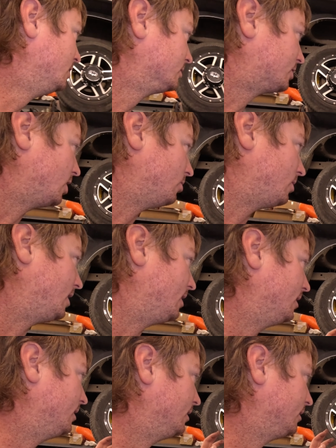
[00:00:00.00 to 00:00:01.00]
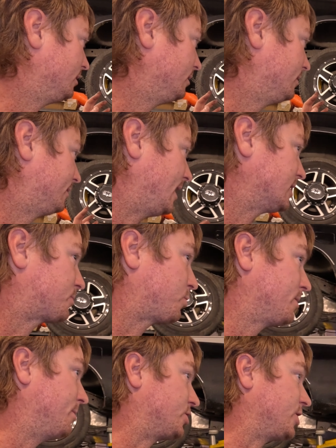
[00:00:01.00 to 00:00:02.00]
So that's
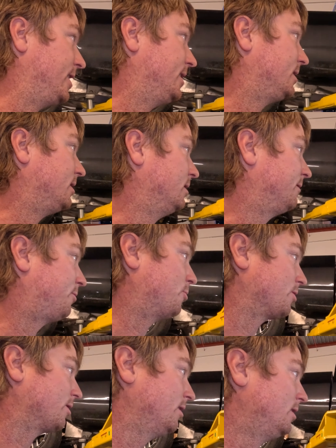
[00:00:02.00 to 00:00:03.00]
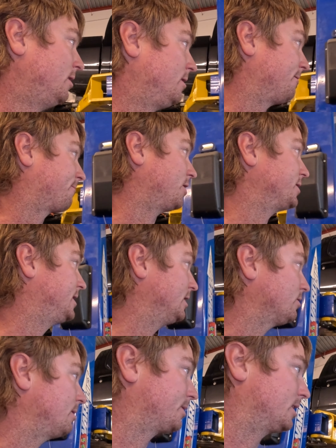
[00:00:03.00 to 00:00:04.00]
pretty much it for the
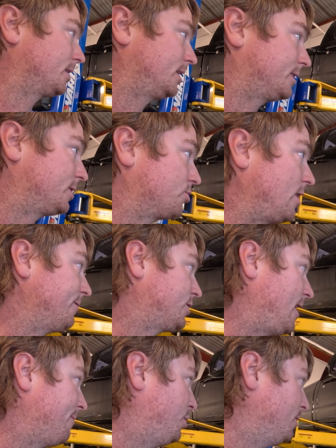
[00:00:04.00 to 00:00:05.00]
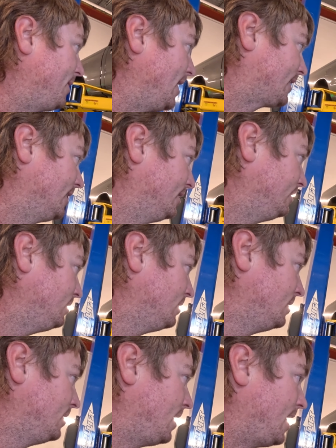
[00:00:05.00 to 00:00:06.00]
Frontier. I'm going to get the drive shaft put back in,
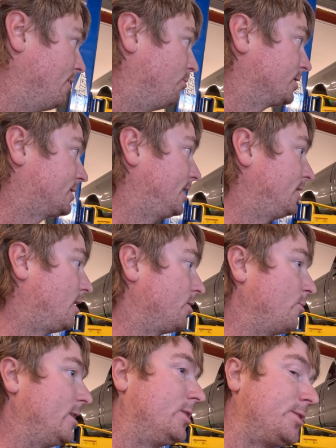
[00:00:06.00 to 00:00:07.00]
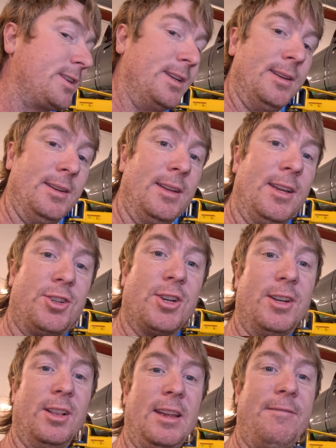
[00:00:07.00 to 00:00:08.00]
and we'll sit it on the wheels, and it
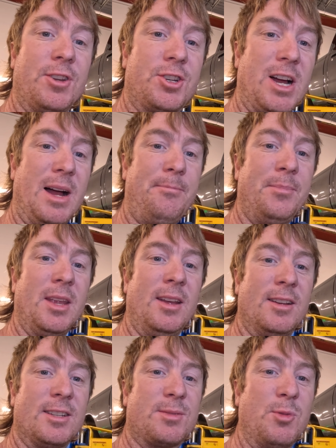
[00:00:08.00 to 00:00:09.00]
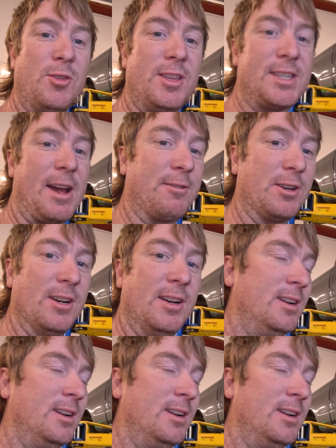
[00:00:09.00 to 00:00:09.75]
should leave the shop smooth as ever.